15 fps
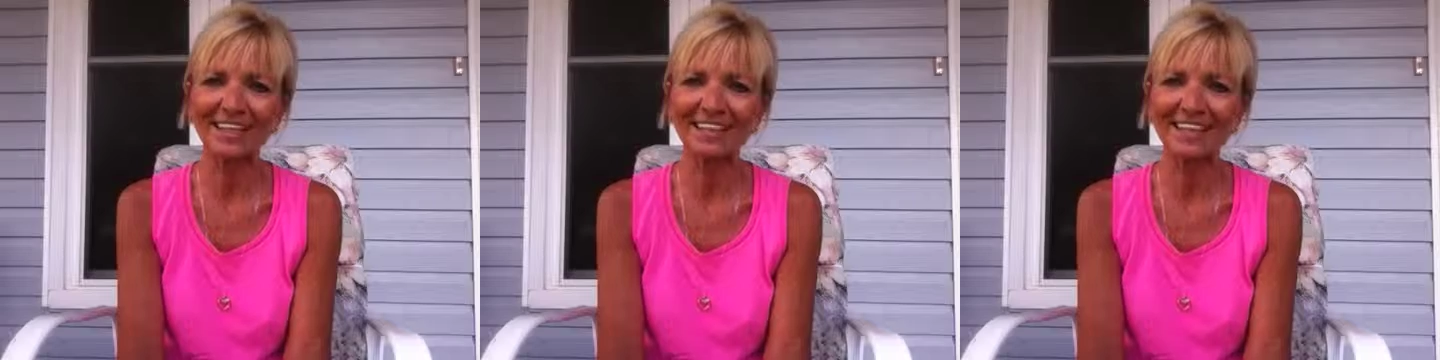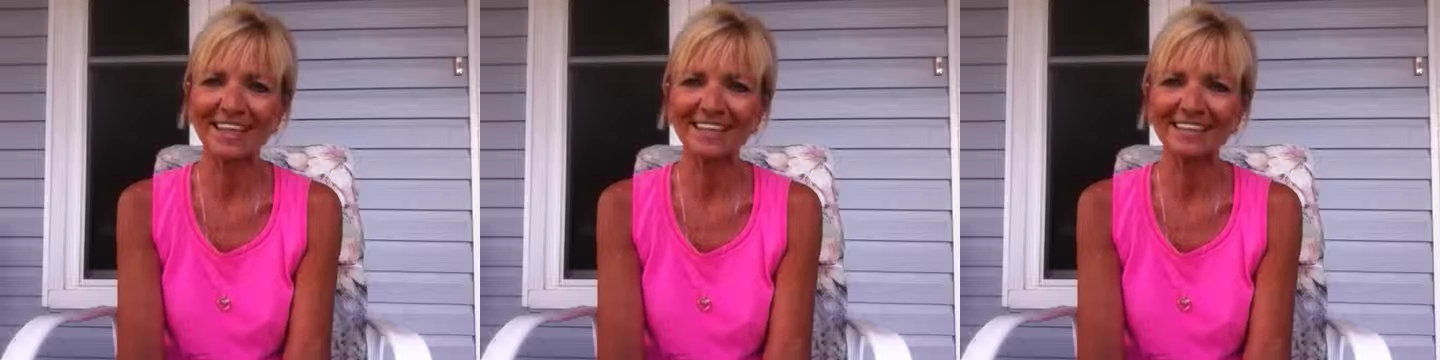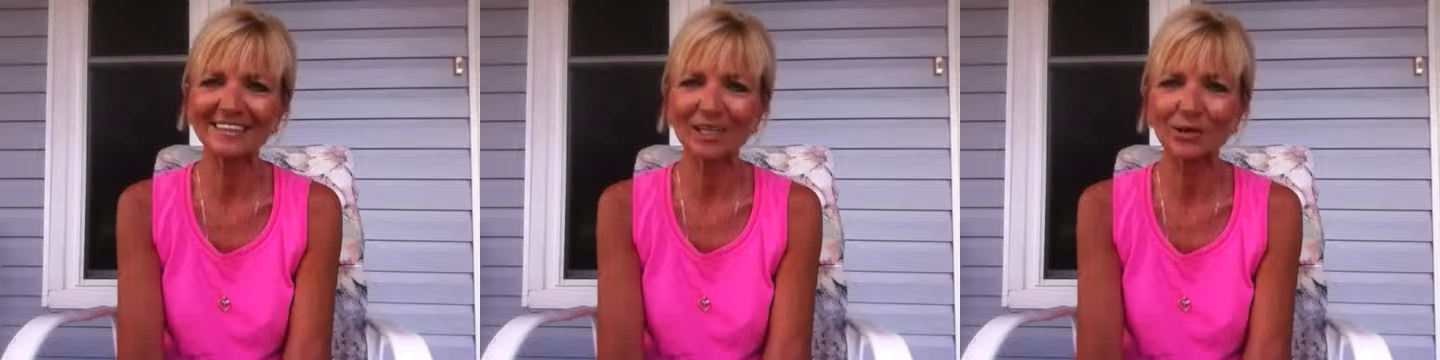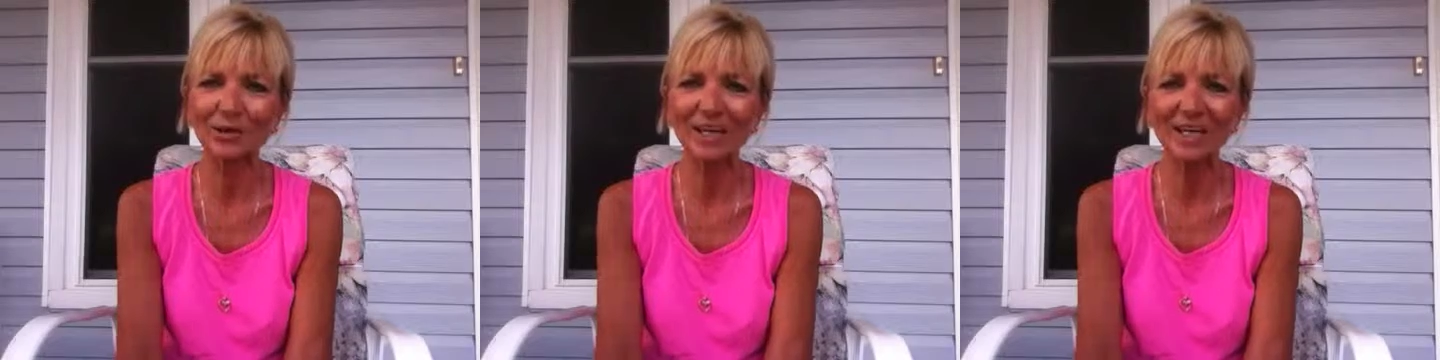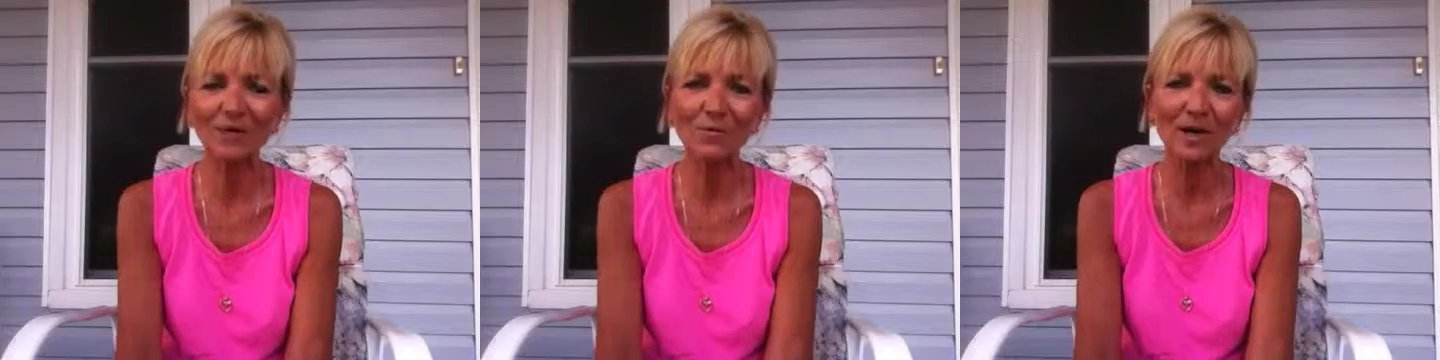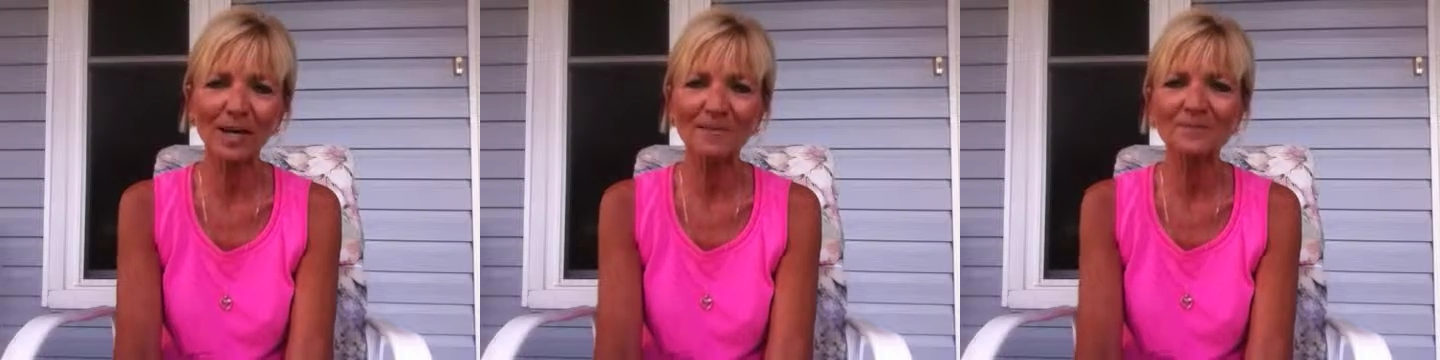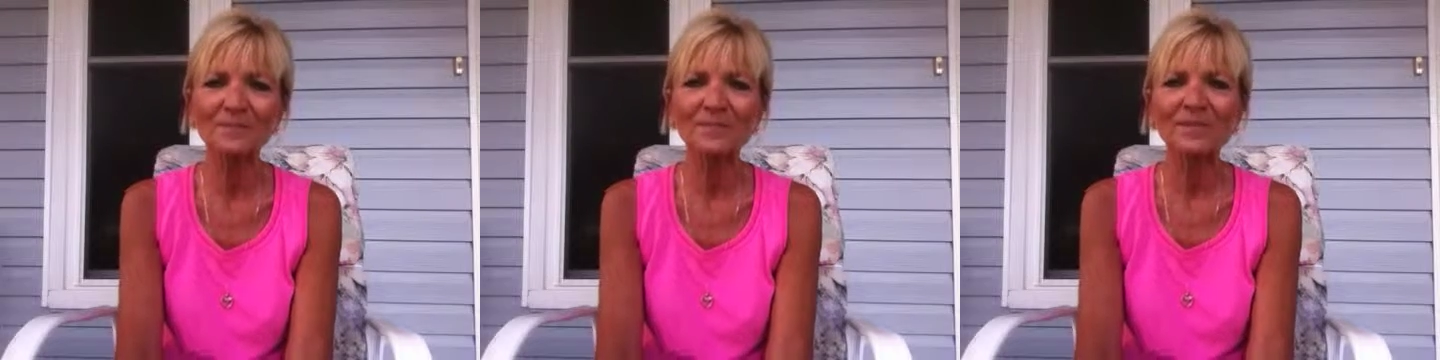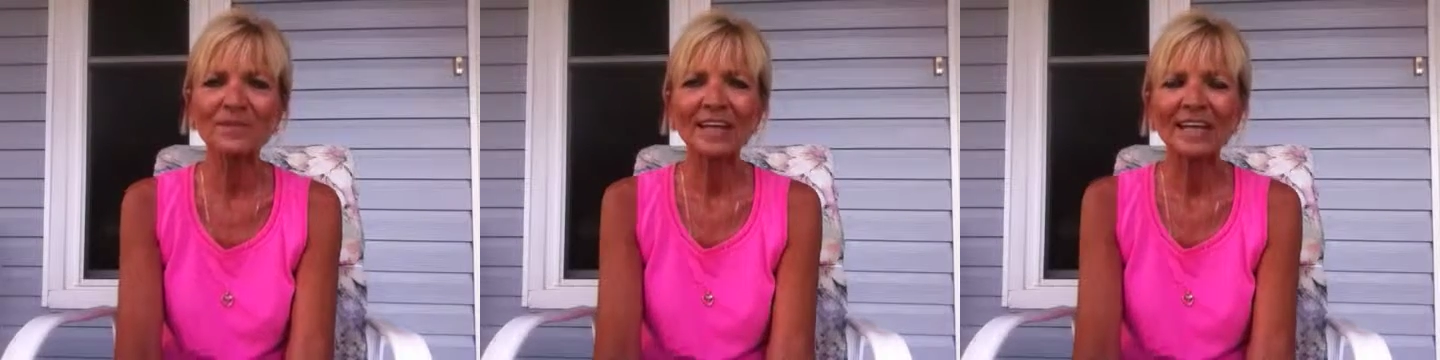like that. So anyway,
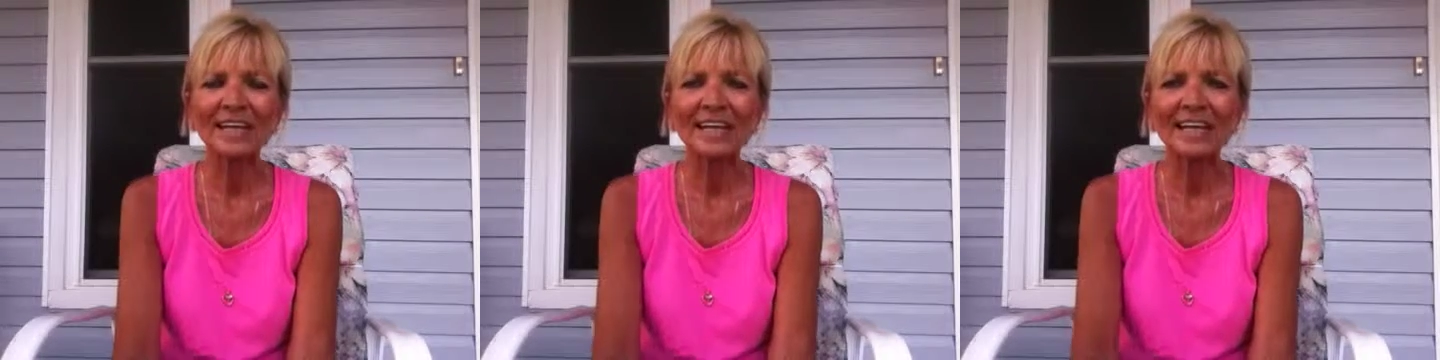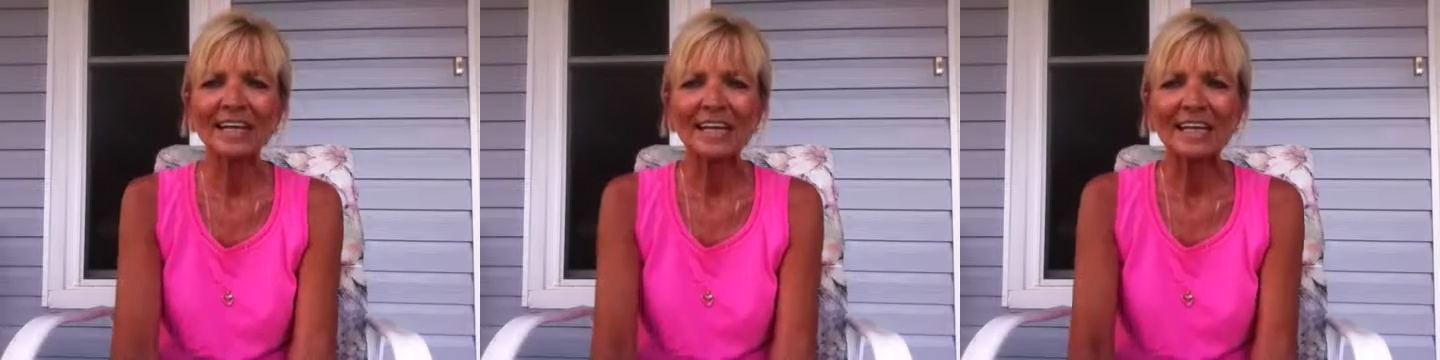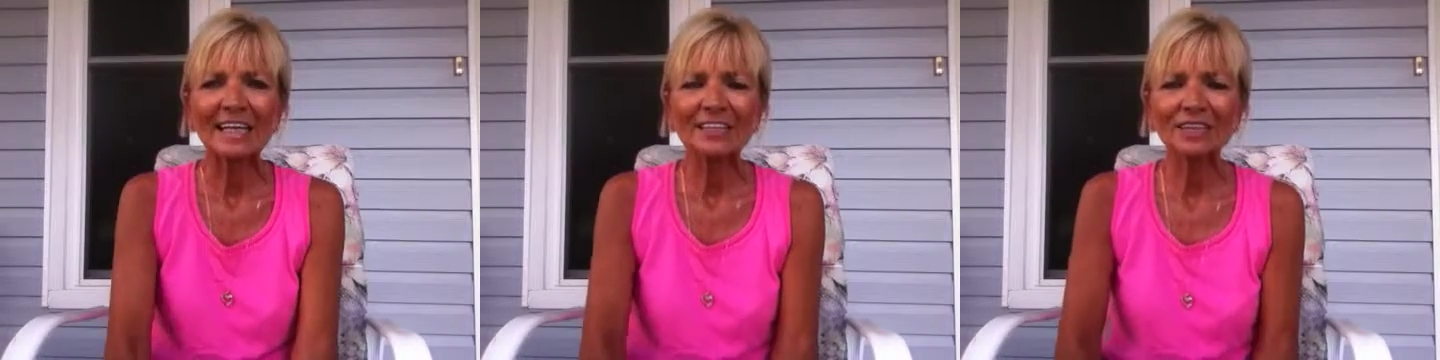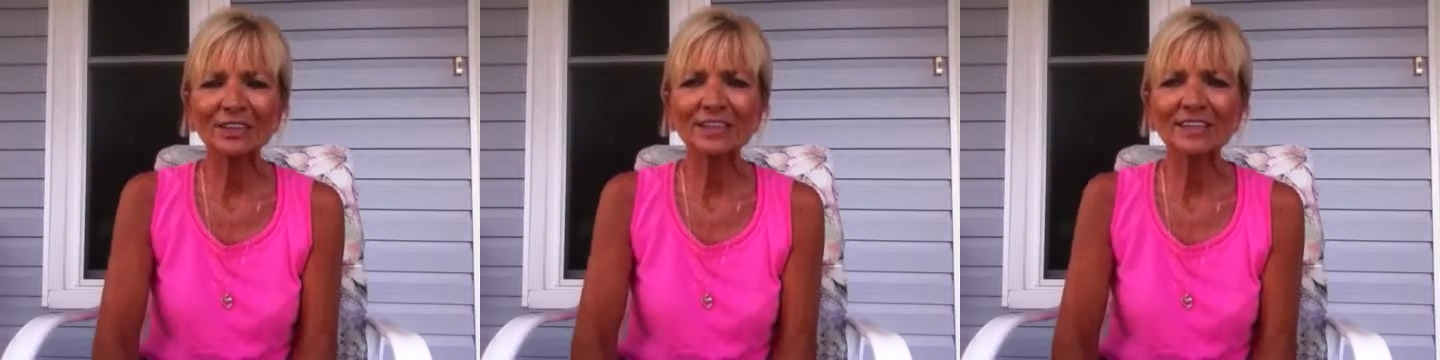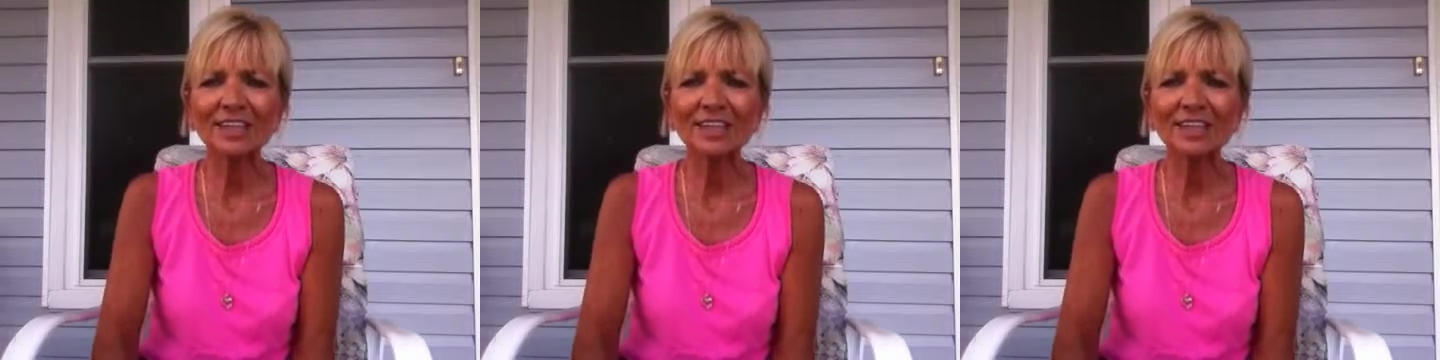just